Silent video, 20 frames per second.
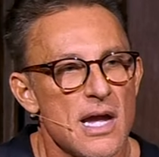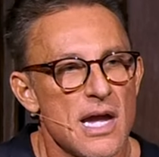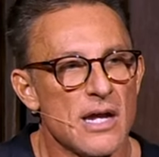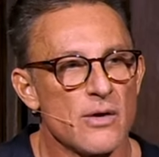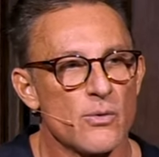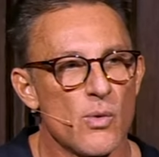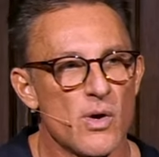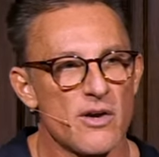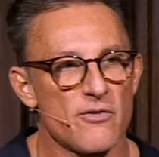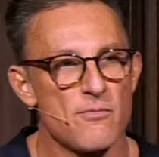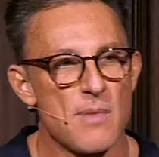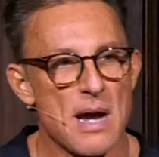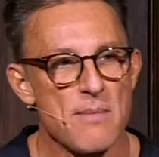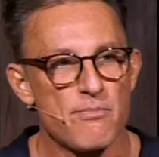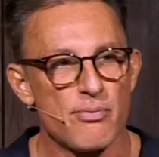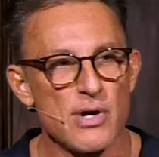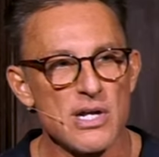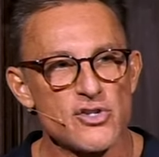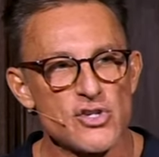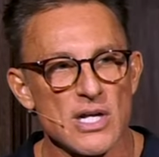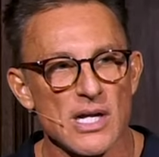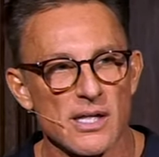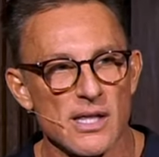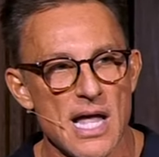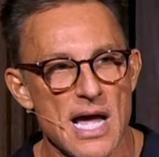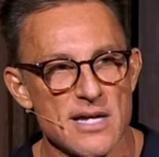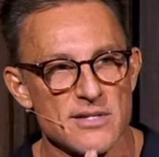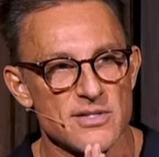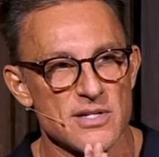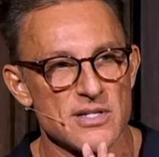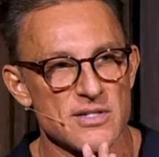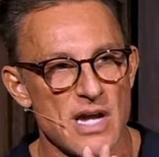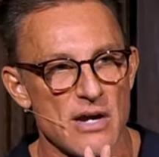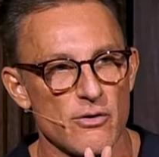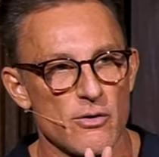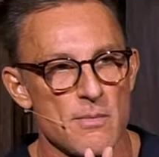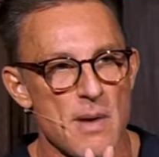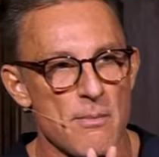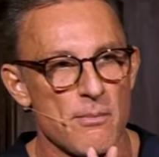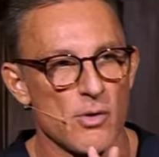in one of my preaching classes, I
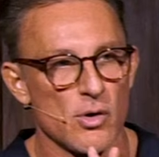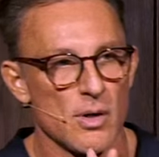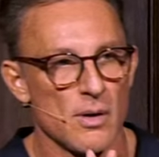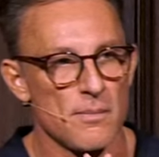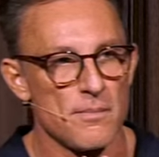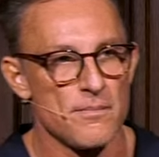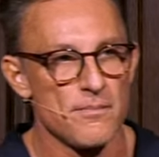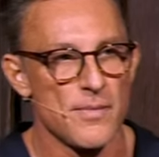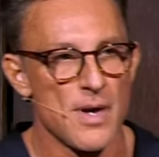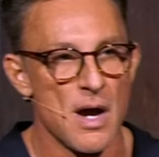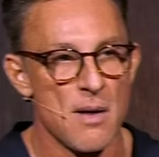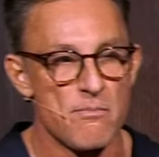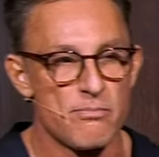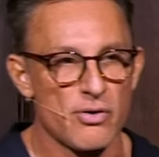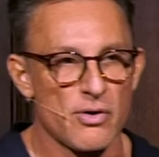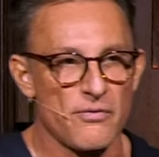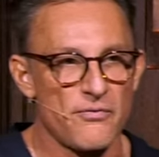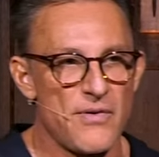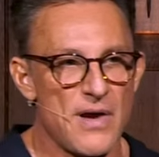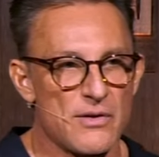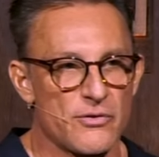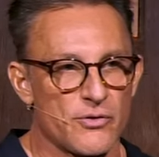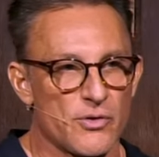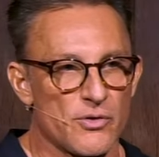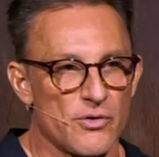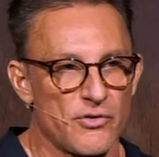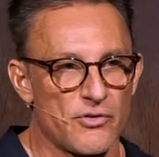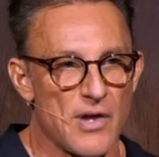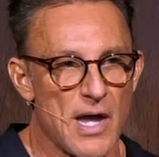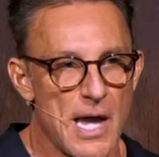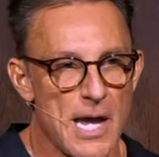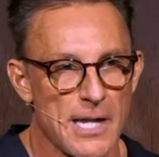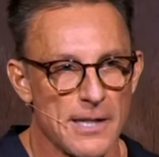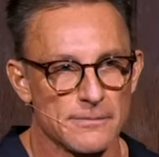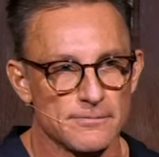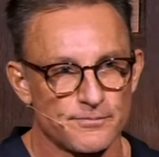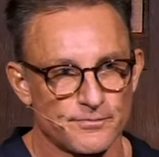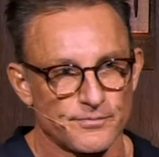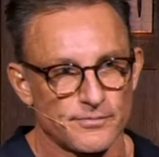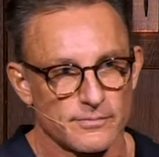remember a, a professor
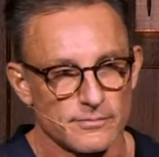saying,